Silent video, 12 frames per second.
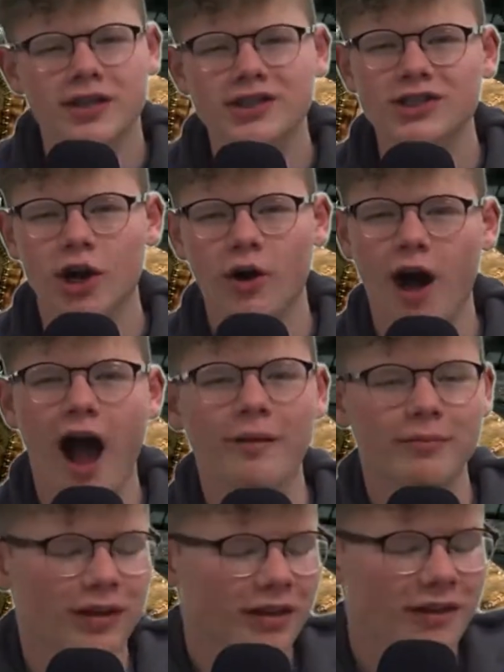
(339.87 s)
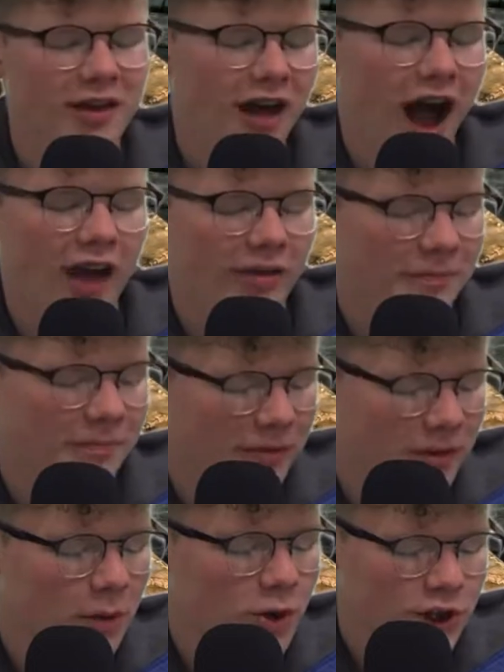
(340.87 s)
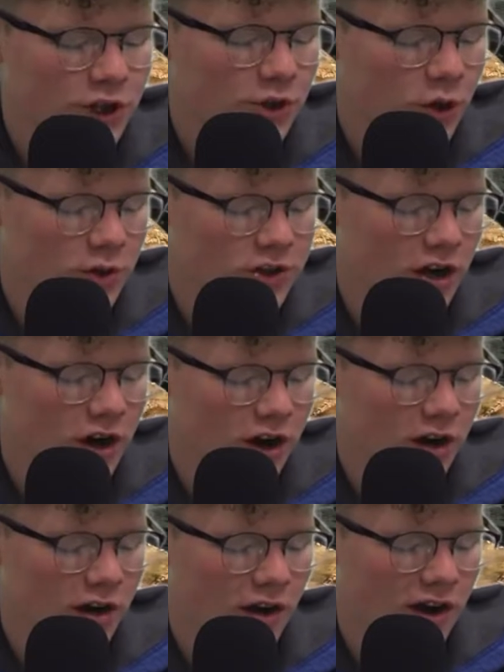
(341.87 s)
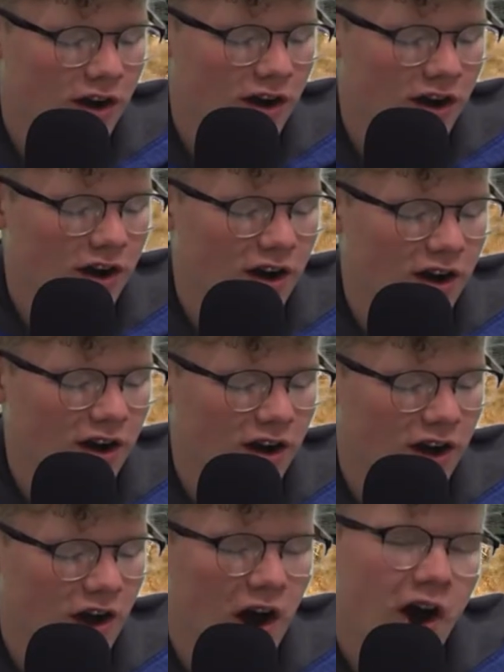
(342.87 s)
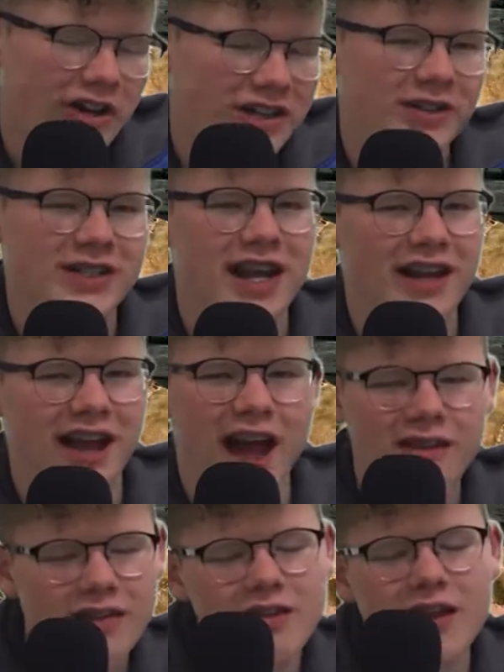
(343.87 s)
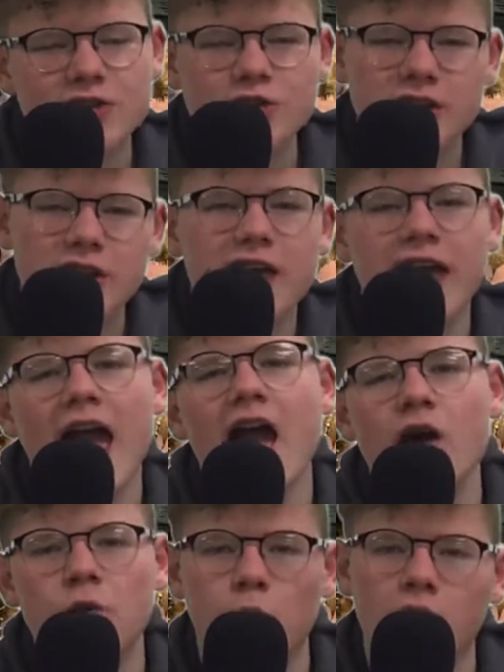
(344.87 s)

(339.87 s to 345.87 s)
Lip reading: So, the motion controls are irritating, and they can